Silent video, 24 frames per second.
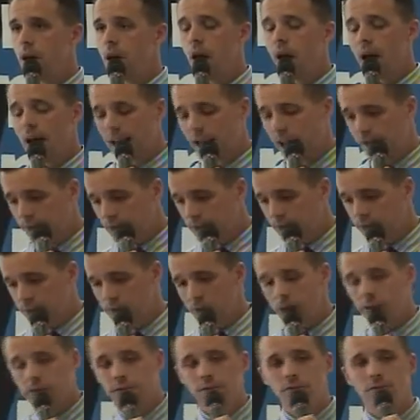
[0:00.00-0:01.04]
I gave the
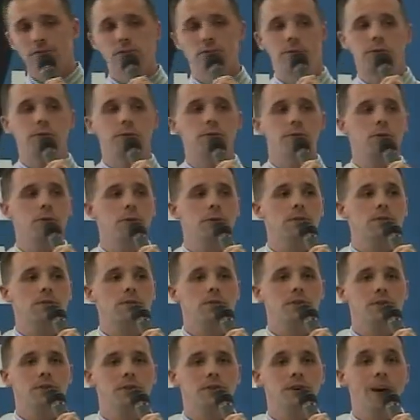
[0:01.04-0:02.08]
instructions to the
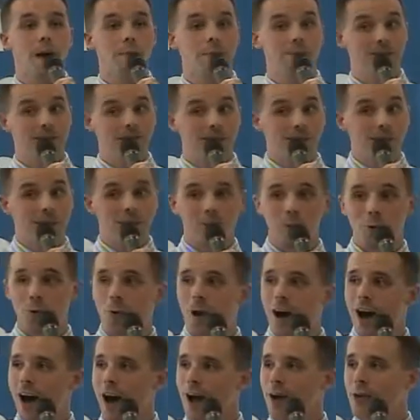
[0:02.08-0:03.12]
students. I've been teaching for a
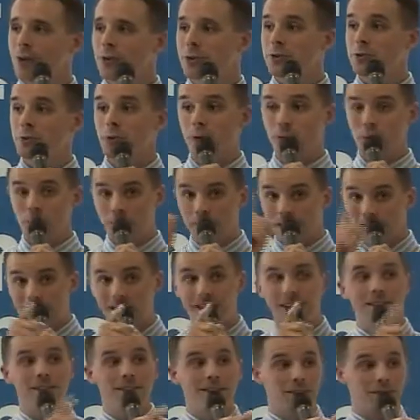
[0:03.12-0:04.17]
while, so I
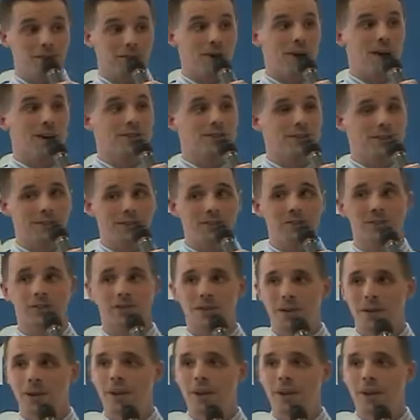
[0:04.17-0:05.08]
repeated the instructions.